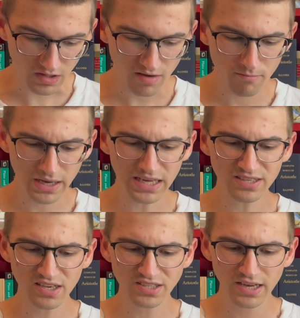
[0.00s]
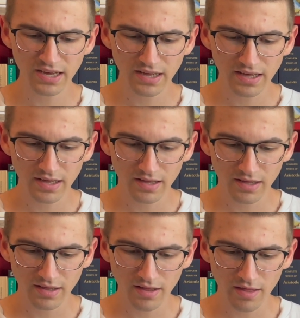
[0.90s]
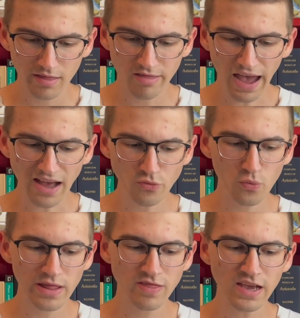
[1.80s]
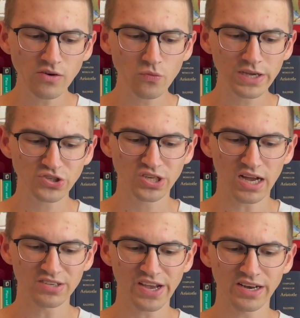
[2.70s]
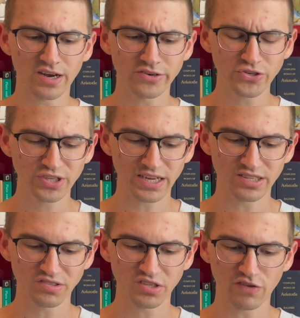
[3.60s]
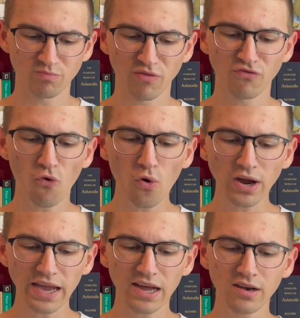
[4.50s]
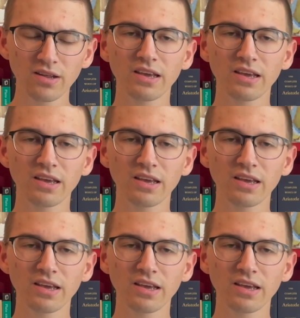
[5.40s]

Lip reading: But he says, that within which Dasein understands itself beforehand